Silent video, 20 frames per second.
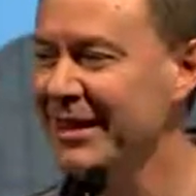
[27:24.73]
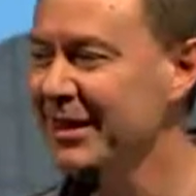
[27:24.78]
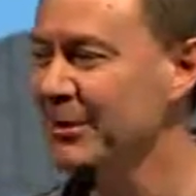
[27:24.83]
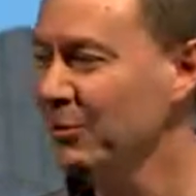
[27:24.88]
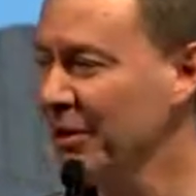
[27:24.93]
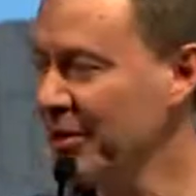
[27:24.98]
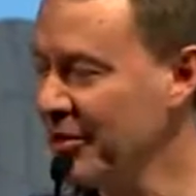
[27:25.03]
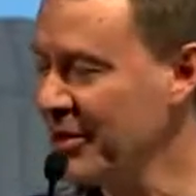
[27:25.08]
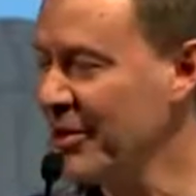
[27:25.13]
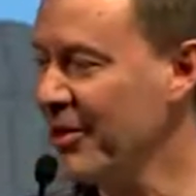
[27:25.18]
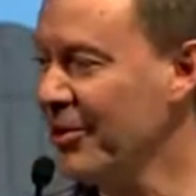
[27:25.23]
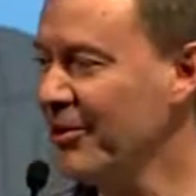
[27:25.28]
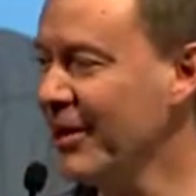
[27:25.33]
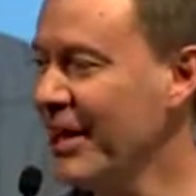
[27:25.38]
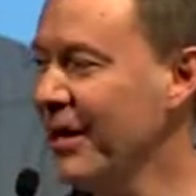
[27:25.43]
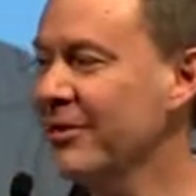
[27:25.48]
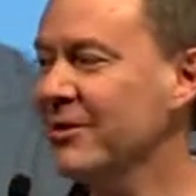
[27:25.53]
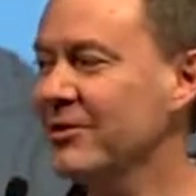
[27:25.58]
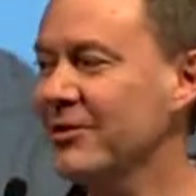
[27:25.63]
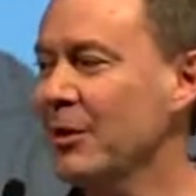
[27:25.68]
But no,
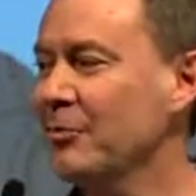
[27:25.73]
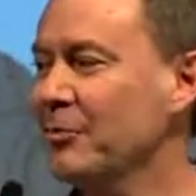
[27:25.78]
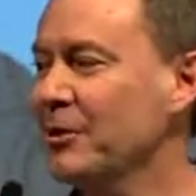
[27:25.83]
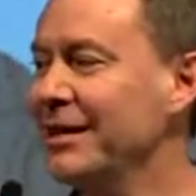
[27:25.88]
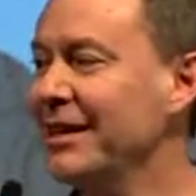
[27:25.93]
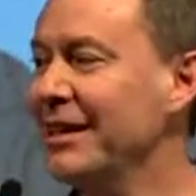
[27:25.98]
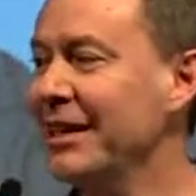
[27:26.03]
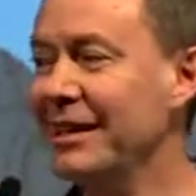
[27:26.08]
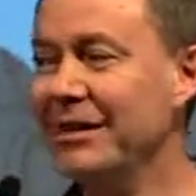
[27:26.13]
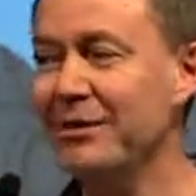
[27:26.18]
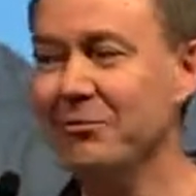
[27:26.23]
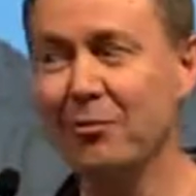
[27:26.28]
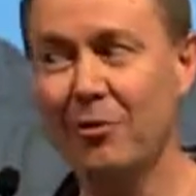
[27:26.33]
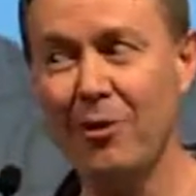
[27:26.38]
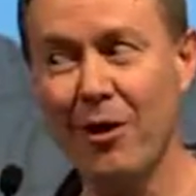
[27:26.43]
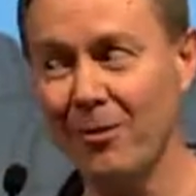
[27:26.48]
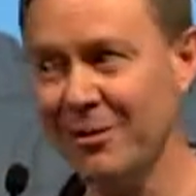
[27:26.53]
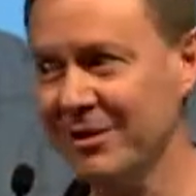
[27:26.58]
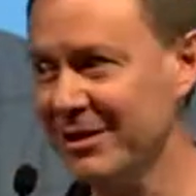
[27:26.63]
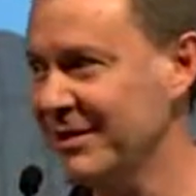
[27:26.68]
our intrepid leader
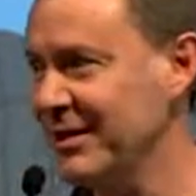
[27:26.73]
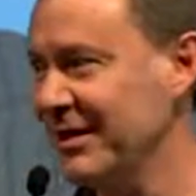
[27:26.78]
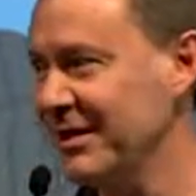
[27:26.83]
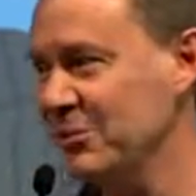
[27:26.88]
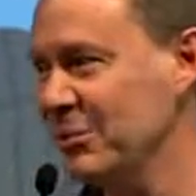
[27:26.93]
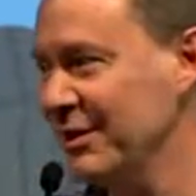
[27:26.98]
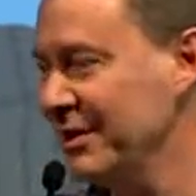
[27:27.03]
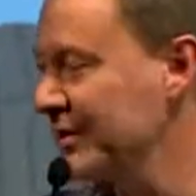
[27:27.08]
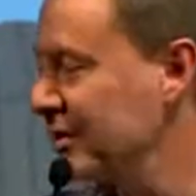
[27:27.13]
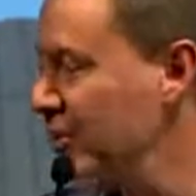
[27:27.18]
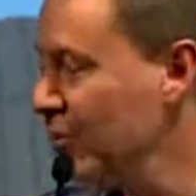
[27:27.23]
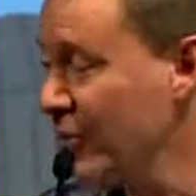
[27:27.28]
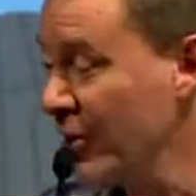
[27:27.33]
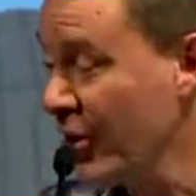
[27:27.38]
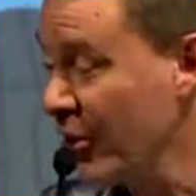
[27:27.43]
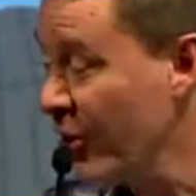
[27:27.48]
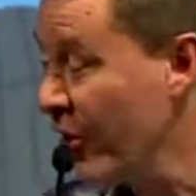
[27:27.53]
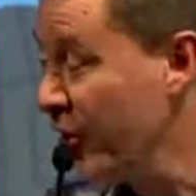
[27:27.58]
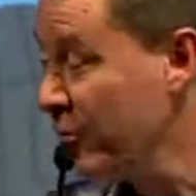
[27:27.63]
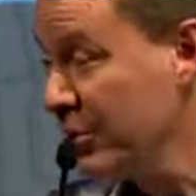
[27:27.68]
promised us we'd still
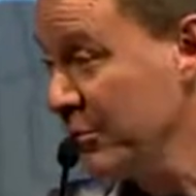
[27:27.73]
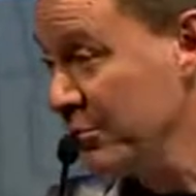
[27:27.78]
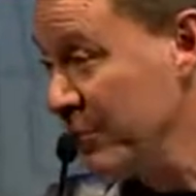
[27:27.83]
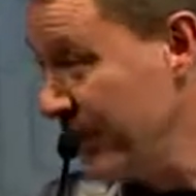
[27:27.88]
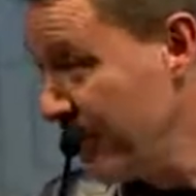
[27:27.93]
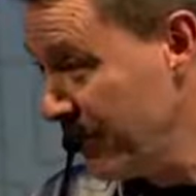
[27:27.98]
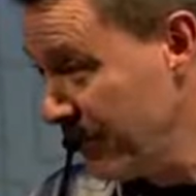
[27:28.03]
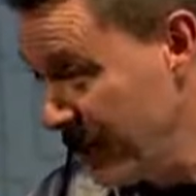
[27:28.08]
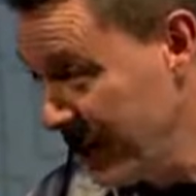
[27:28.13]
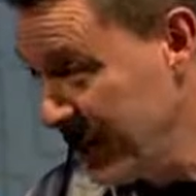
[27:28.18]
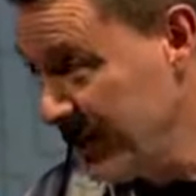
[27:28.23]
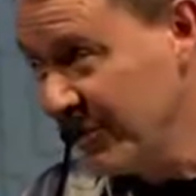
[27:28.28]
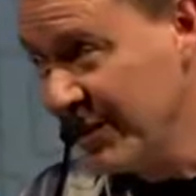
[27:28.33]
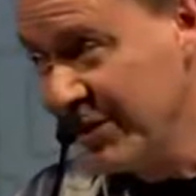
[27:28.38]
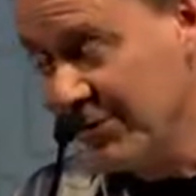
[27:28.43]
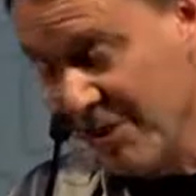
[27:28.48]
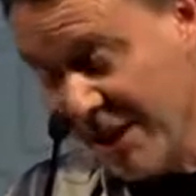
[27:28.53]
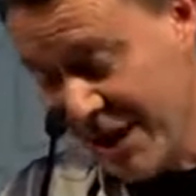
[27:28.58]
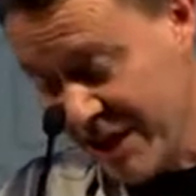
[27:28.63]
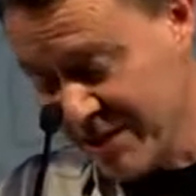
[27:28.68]
go on. We'd been fitted with
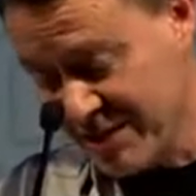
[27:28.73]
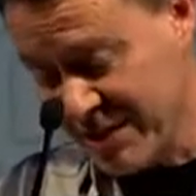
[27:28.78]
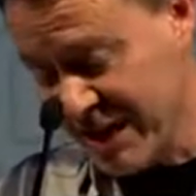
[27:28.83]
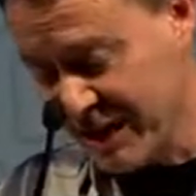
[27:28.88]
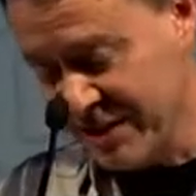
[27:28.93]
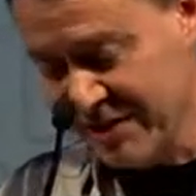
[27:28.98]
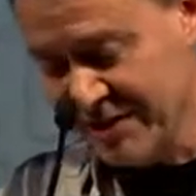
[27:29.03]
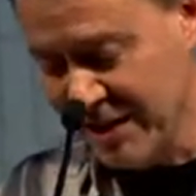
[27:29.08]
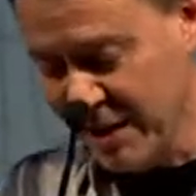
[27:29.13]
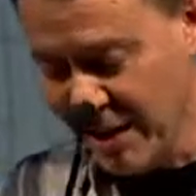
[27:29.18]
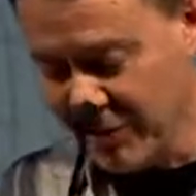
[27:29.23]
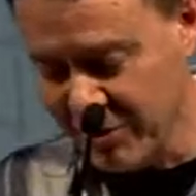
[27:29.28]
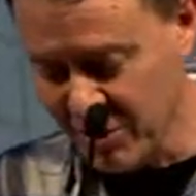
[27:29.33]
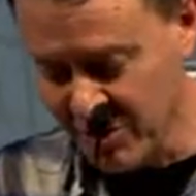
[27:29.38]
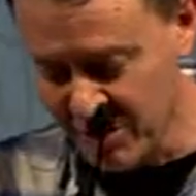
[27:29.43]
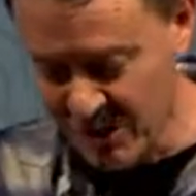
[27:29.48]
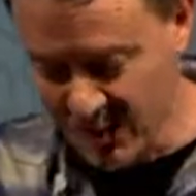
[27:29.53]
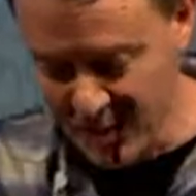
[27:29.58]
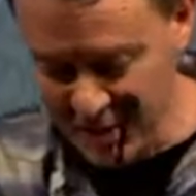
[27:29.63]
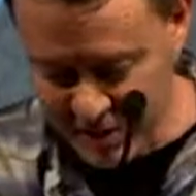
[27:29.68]
rain jackets after
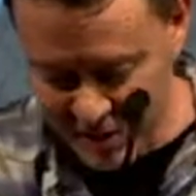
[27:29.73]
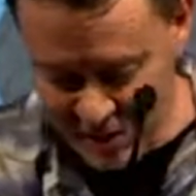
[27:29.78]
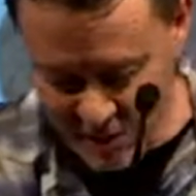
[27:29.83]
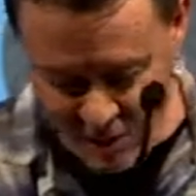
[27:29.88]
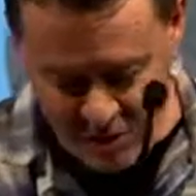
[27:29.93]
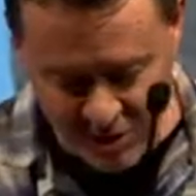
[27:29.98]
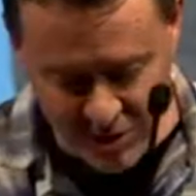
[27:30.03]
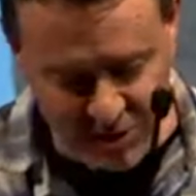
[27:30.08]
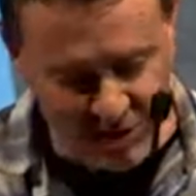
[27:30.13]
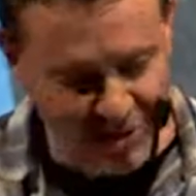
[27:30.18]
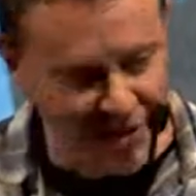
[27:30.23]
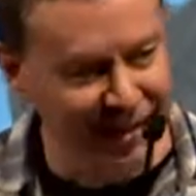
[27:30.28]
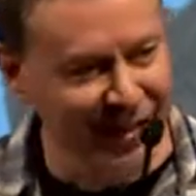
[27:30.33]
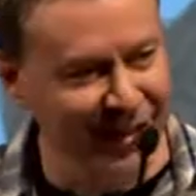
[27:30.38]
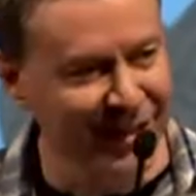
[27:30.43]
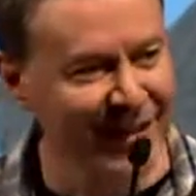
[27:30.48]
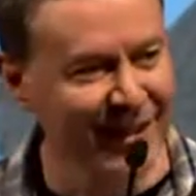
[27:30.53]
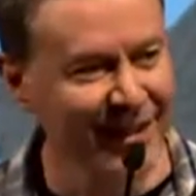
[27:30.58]
all. It's all good.